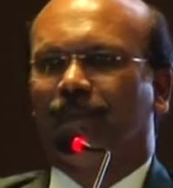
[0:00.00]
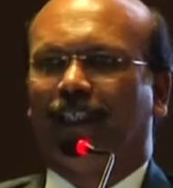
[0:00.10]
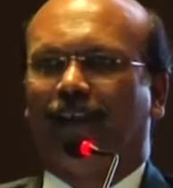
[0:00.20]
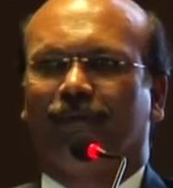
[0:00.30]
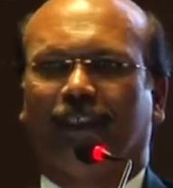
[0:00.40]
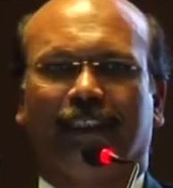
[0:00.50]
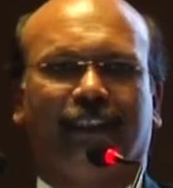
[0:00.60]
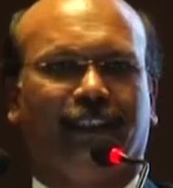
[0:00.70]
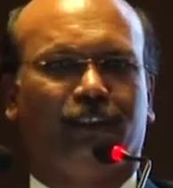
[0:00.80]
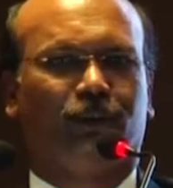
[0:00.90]
after
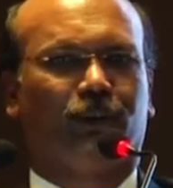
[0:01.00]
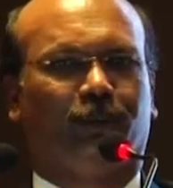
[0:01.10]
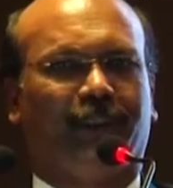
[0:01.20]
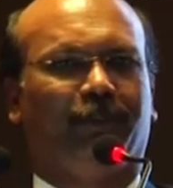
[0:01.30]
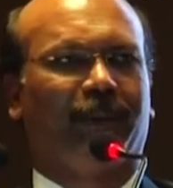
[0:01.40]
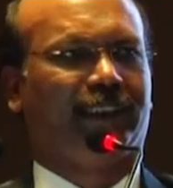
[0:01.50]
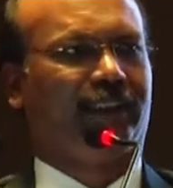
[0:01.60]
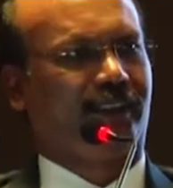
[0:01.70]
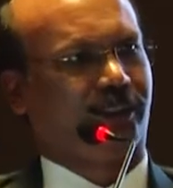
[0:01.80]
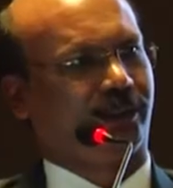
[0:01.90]
listening to so many
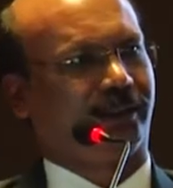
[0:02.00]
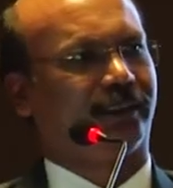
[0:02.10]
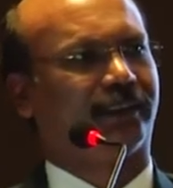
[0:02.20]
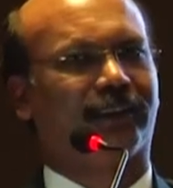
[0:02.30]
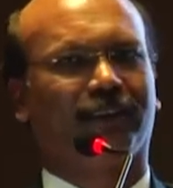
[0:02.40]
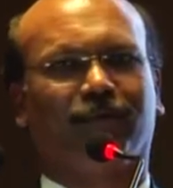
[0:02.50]
presentations